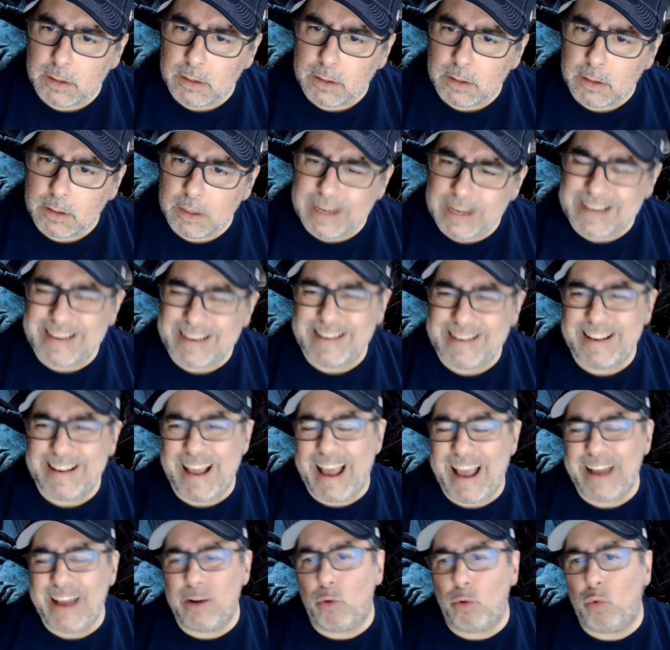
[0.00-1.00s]
is
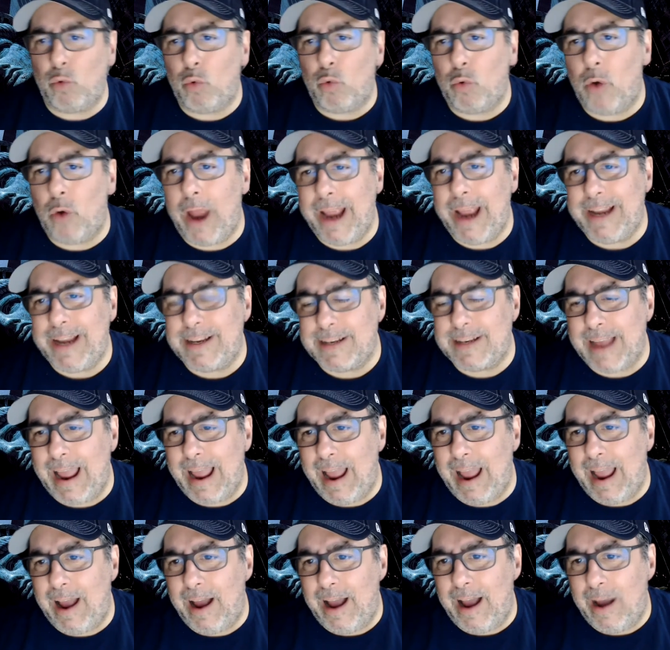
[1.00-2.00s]
not right
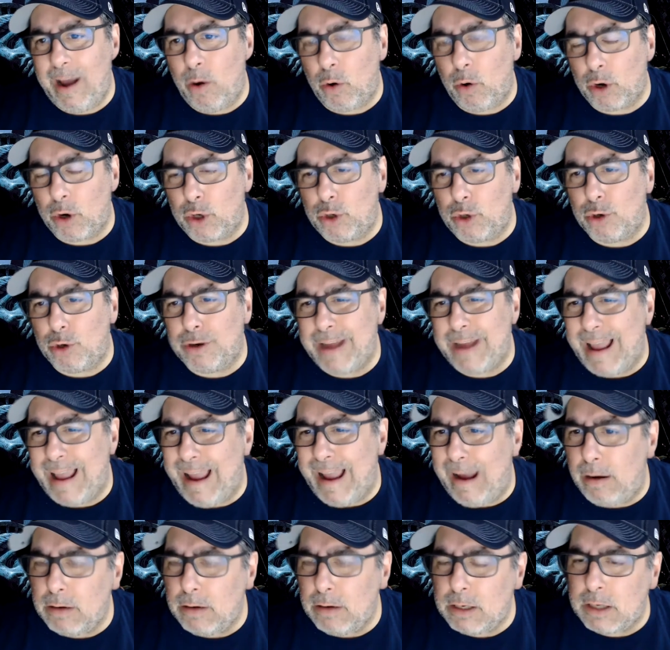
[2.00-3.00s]
or good
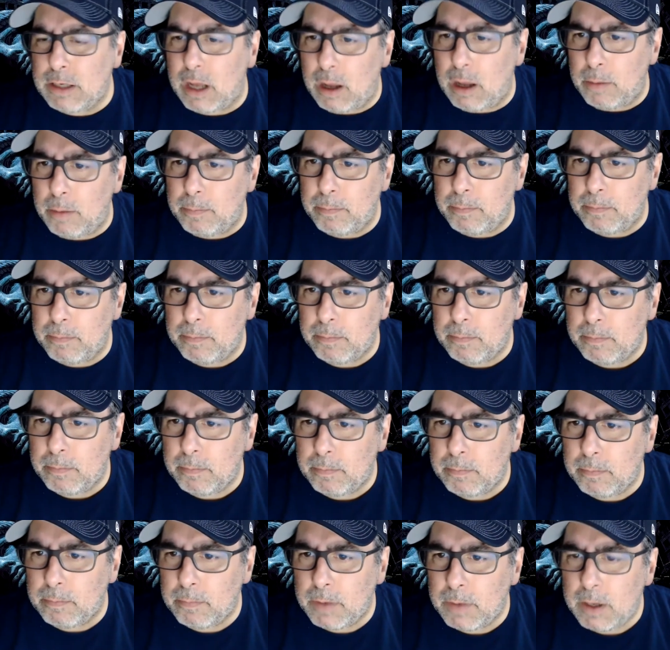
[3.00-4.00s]
outcome,
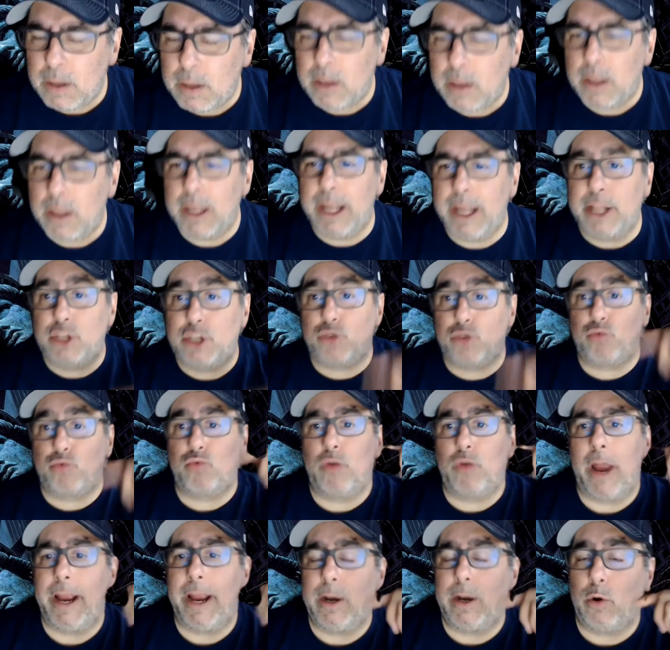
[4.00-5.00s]
it's
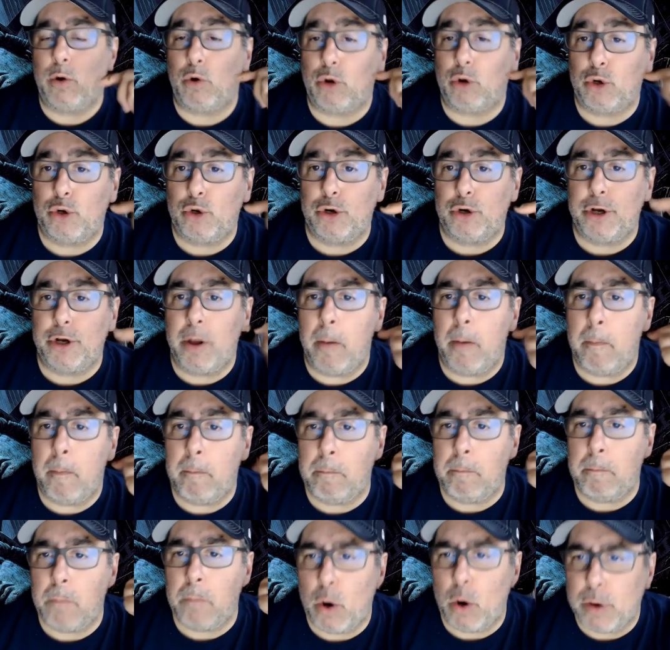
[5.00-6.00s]
right or good
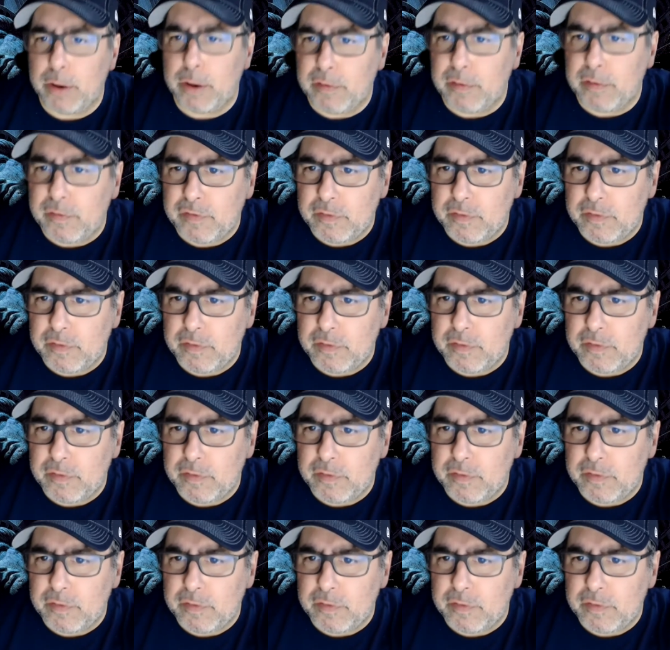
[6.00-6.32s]
motive.